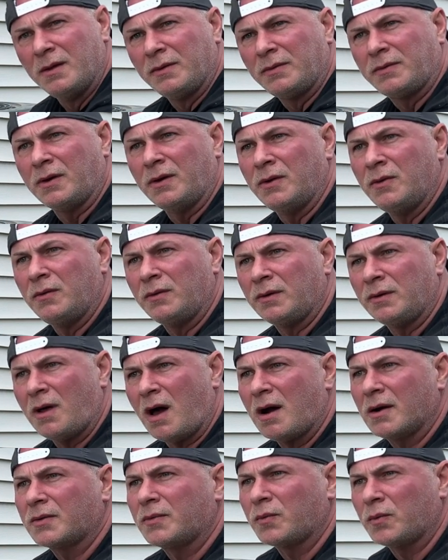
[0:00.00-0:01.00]
So
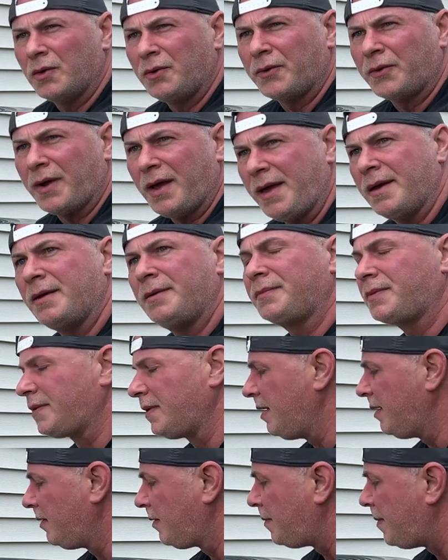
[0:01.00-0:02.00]
locked rotor amps
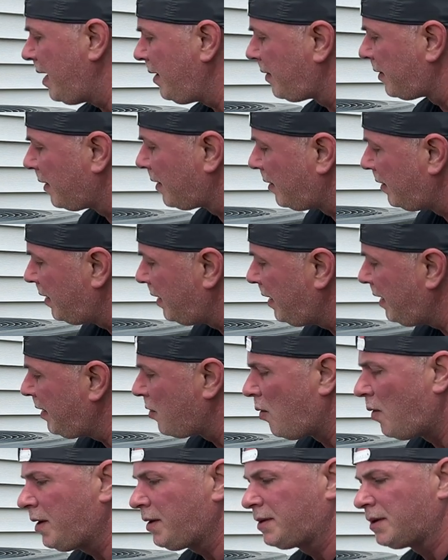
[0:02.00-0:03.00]
is basically
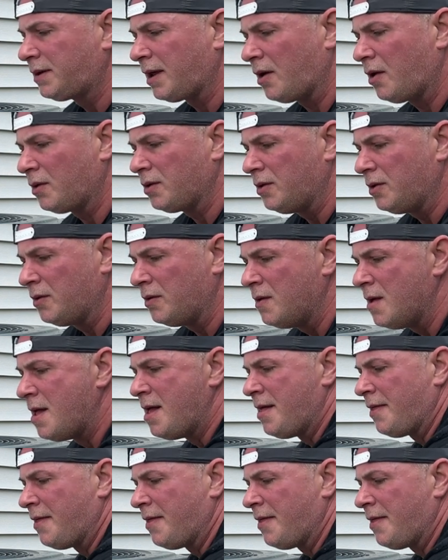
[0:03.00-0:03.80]
going to tell you